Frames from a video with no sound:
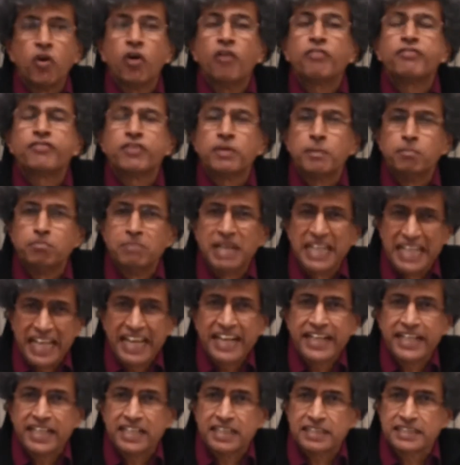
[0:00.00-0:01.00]
of
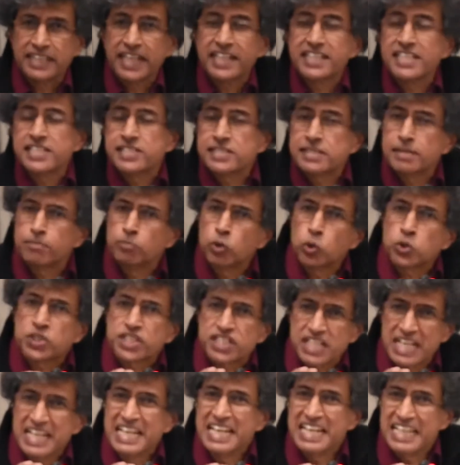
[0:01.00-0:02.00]
malaria, that is the
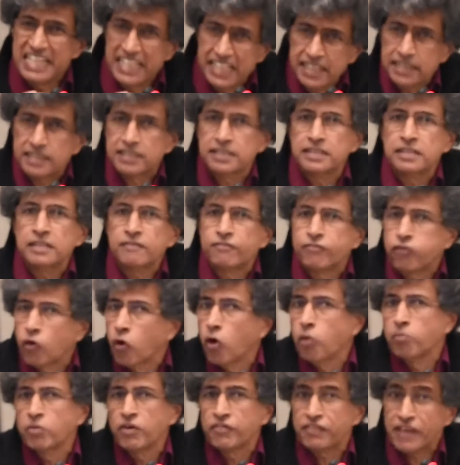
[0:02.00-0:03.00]
most lethal
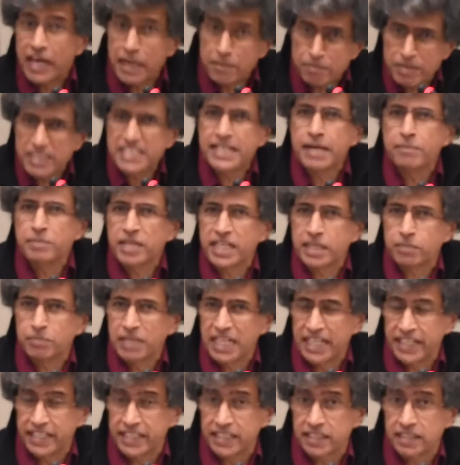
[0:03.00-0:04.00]
form of epidemic
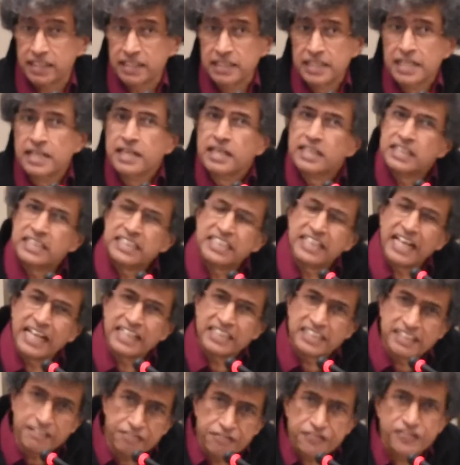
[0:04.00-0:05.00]
malaria,
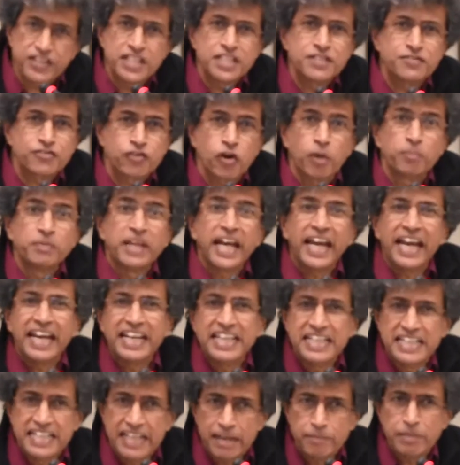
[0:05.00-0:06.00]
different from the
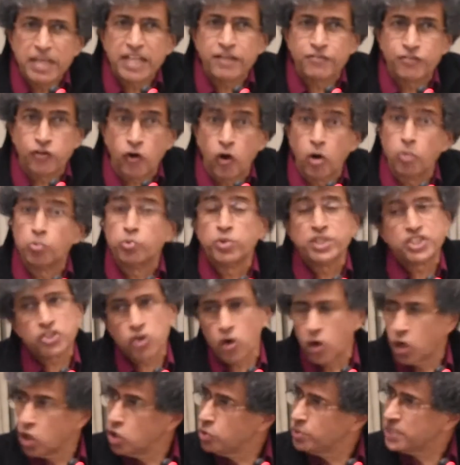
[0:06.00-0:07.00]
endemic form
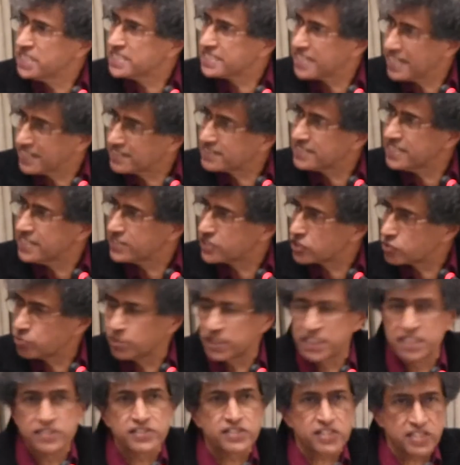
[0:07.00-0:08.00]
which always exists
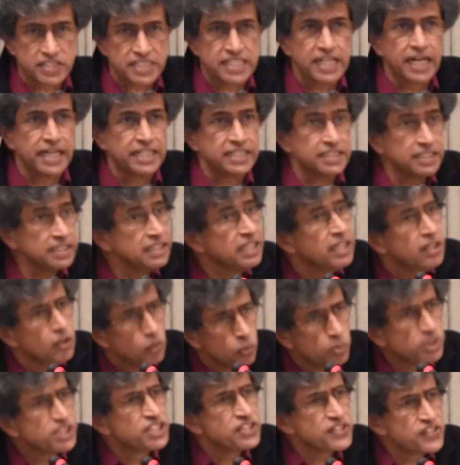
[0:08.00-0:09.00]
within society,
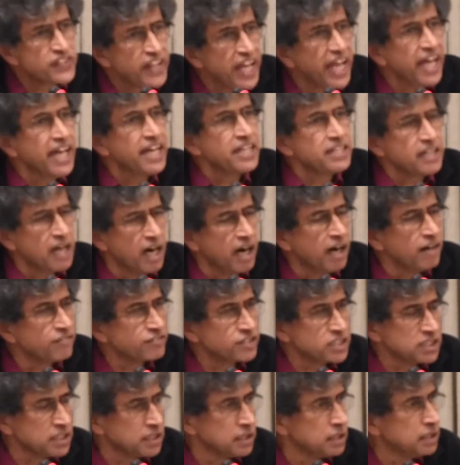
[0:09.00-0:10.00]
which is there
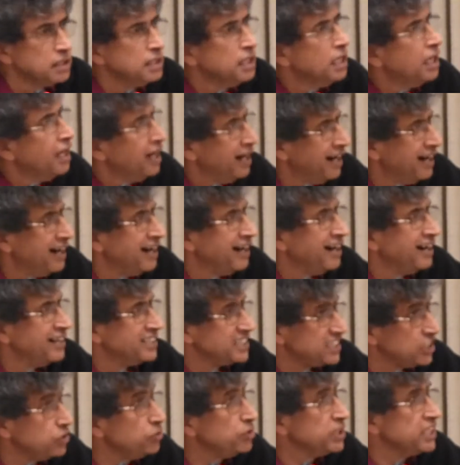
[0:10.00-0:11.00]
after,
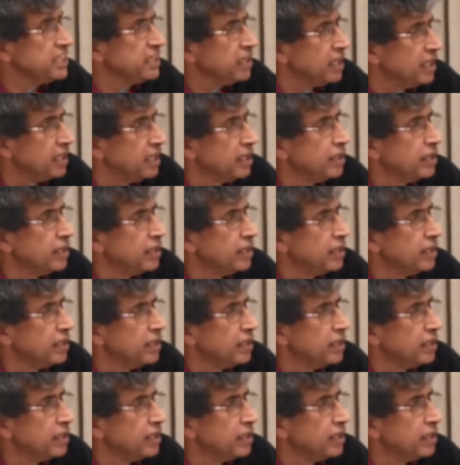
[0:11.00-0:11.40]
during,